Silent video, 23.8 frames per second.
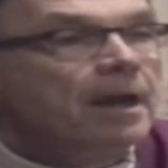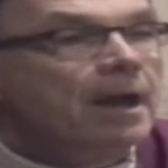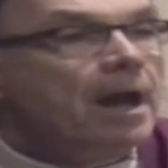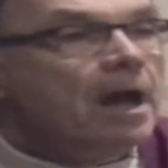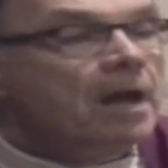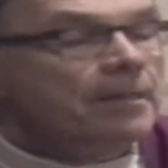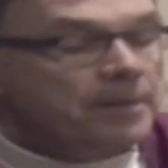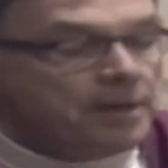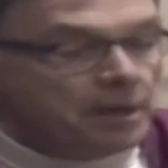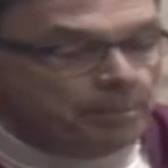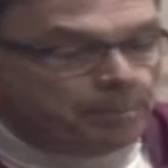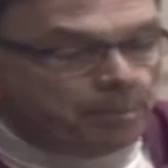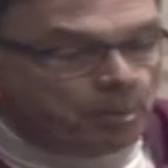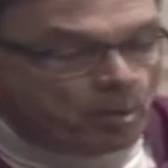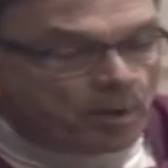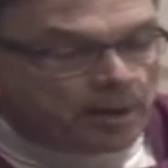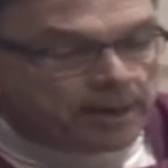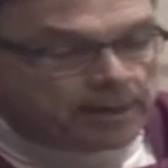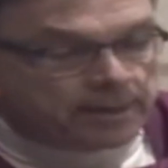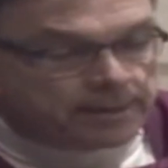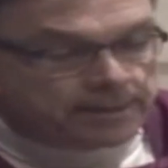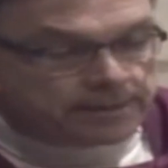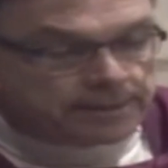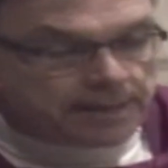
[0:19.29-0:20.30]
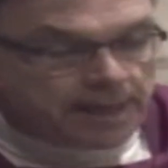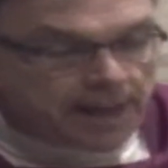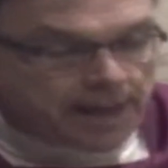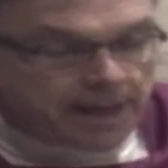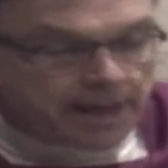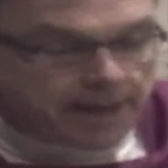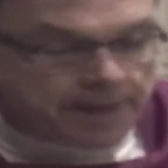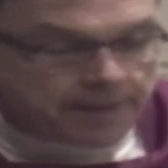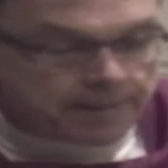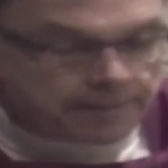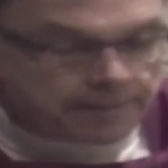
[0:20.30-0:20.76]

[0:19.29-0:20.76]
On the appointed day,